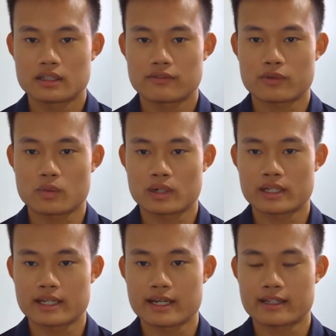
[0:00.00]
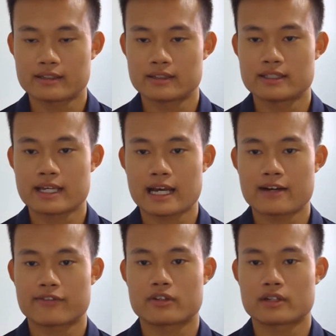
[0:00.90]
for one day, and then the day
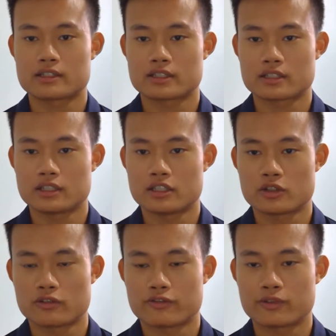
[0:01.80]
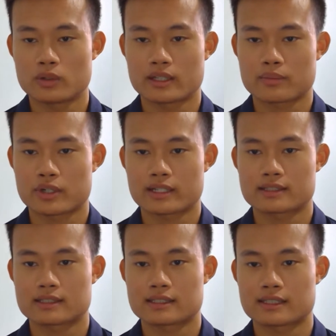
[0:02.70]
after I took another full length
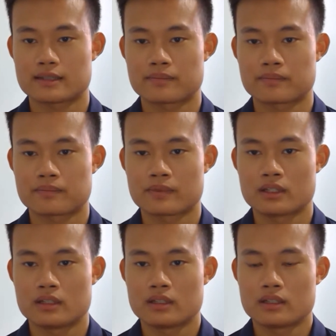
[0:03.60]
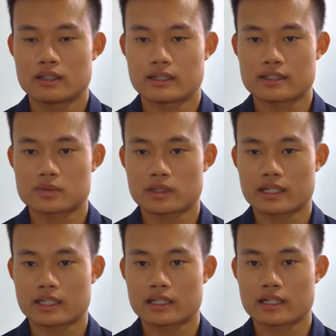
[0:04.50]
practice exam, and that's when
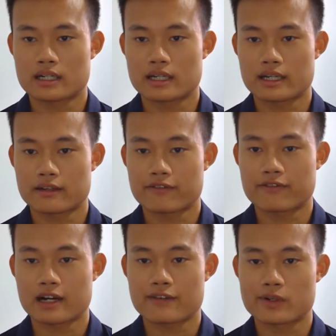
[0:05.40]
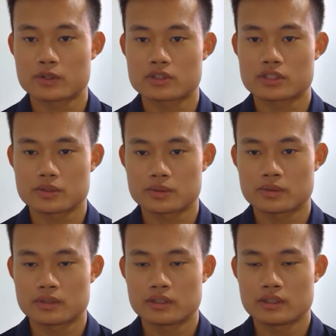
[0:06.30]
I got a 502.
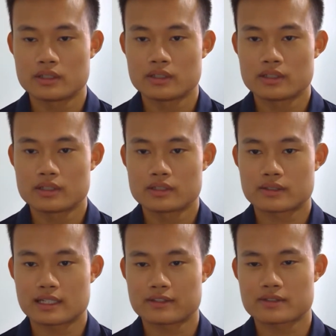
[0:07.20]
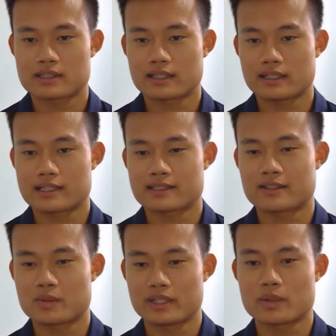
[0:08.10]
So now this was like less than
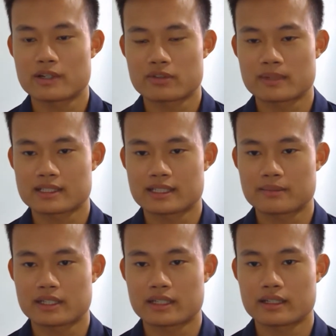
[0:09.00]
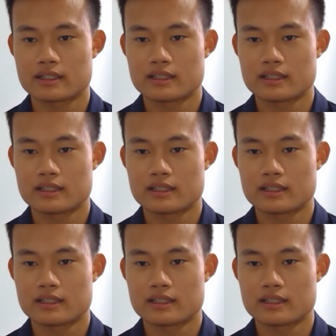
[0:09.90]
a week away from exam day,